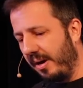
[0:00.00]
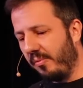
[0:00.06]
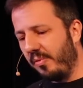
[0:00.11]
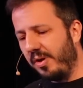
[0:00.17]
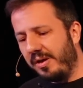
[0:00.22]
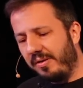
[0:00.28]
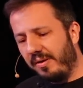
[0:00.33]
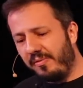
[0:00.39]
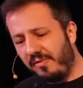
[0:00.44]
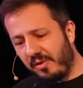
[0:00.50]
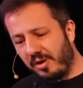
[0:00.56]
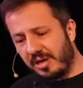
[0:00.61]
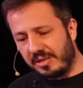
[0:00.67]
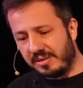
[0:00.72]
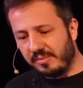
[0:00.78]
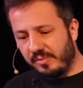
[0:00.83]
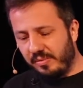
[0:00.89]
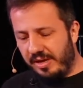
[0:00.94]

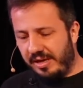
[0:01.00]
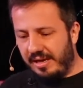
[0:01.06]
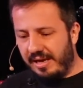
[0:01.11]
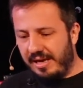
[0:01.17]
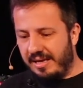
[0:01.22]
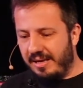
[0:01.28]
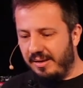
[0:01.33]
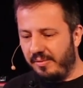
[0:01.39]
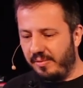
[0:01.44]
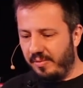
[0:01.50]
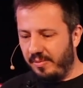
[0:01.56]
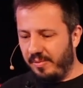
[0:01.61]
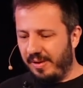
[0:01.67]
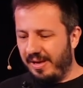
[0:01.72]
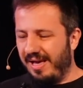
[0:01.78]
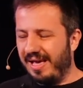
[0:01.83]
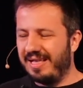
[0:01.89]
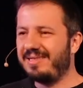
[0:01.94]

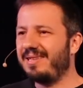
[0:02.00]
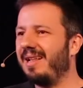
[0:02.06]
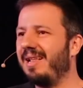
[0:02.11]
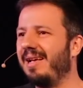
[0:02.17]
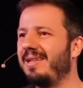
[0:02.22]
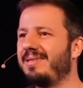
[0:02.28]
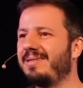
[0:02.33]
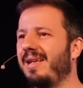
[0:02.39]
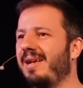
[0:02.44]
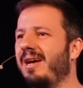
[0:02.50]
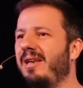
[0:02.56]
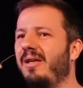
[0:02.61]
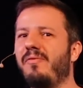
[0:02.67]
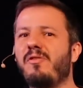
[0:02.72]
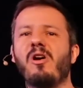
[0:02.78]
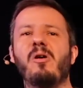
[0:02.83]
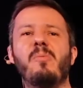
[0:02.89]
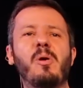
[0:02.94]
It's a kind
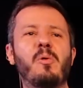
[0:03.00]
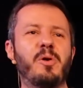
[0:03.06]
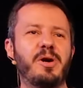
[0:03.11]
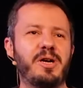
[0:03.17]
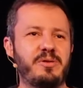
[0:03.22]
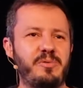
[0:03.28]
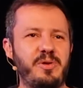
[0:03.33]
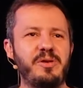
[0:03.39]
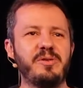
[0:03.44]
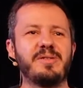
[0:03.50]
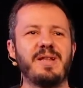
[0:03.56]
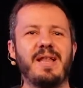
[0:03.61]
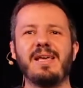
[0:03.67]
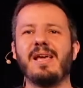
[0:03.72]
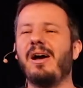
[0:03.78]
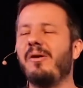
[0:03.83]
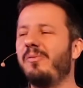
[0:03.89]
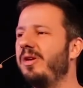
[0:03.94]
of common word we use,
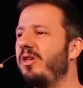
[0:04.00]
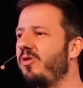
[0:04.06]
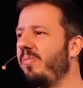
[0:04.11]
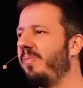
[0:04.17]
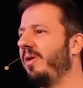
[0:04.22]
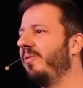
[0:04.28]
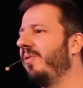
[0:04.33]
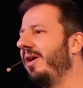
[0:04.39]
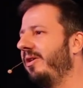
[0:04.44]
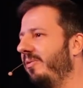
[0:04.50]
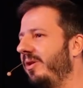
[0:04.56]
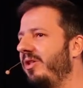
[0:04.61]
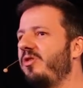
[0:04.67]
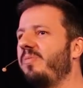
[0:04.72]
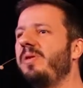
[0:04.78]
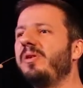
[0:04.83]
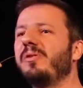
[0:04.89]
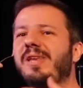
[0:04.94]
like, oh, we need to be one, we
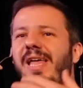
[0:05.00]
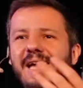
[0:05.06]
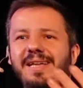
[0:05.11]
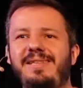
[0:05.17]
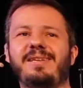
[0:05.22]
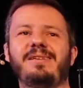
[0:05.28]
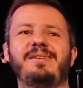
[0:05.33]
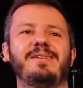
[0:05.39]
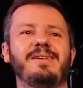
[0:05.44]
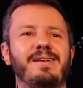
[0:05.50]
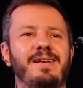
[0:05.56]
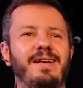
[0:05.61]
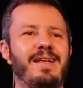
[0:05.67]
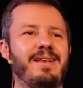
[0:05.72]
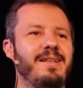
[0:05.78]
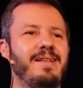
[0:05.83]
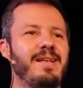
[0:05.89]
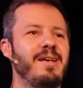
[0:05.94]
need to be united.
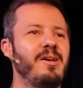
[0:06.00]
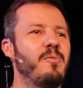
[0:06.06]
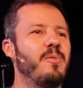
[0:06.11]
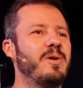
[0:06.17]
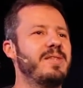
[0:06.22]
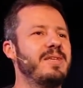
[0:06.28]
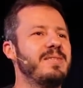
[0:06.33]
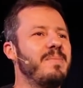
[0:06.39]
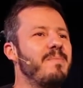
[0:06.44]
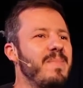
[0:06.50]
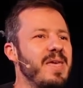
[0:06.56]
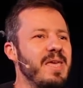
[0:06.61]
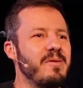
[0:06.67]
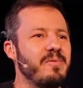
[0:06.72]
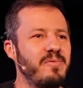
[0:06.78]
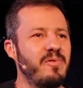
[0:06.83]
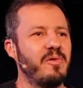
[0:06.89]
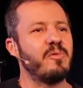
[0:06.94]
And what does it
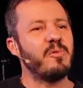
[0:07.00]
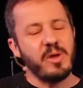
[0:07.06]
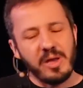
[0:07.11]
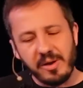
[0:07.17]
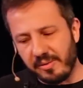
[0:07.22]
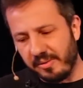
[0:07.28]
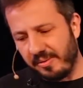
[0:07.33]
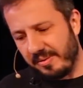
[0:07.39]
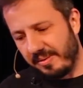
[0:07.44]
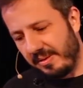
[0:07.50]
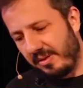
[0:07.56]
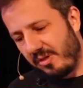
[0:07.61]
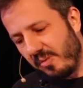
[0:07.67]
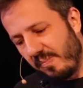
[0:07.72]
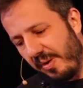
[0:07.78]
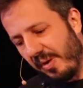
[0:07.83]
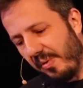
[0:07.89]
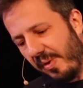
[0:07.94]
mean for real
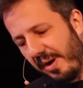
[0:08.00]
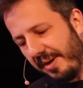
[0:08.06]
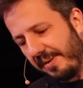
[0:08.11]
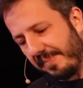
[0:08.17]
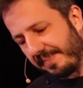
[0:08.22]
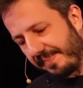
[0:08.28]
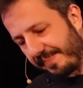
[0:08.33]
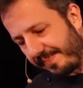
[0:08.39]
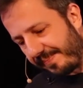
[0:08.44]
to be one?